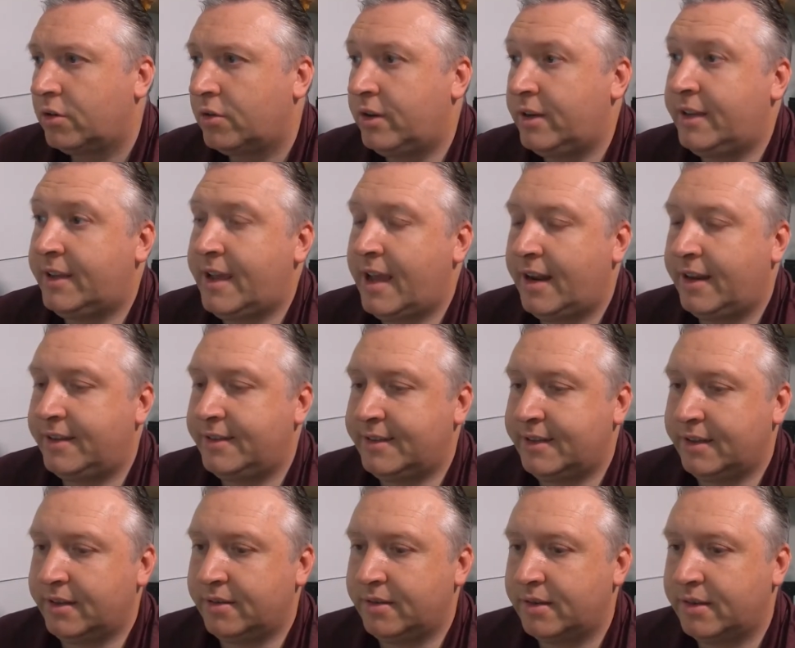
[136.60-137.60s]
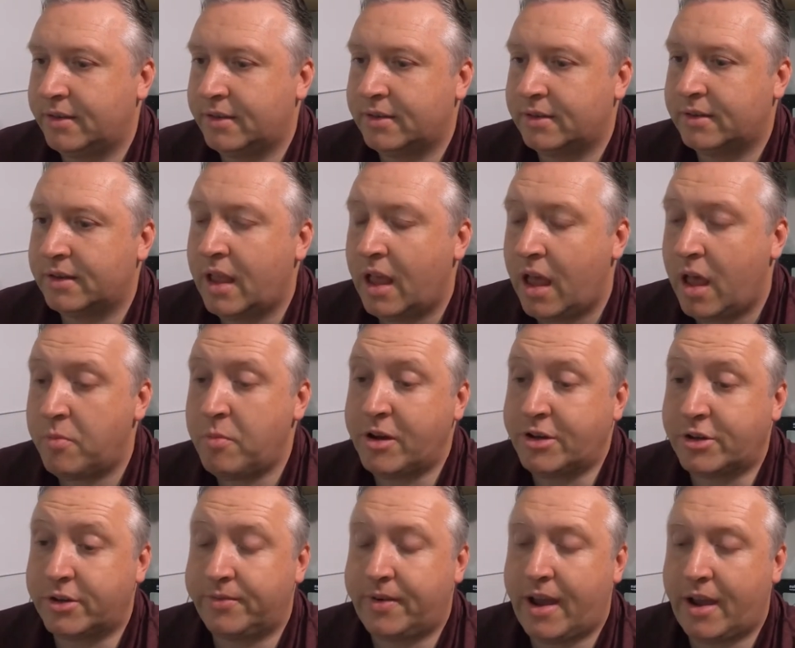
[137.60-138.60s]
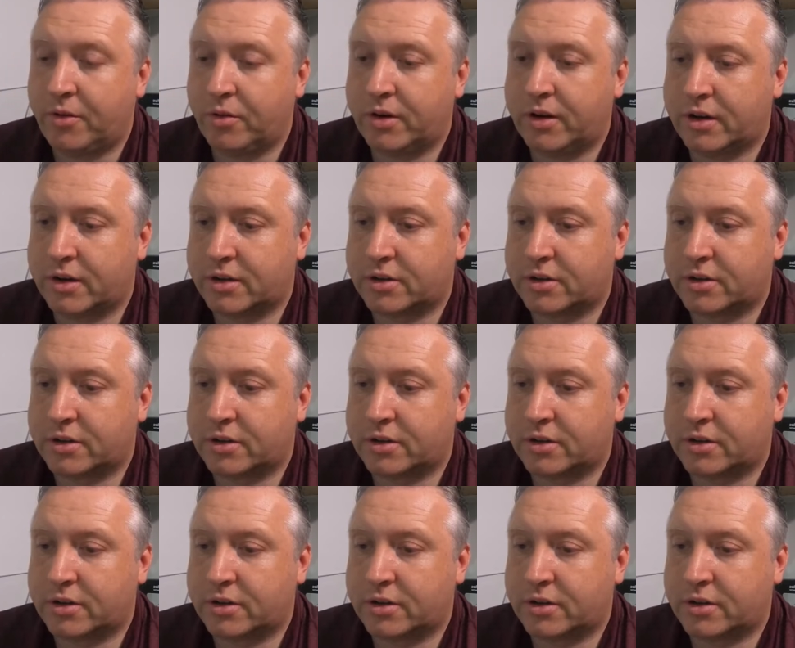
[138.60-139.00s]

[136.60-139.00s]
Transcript: Criticality. A measure of how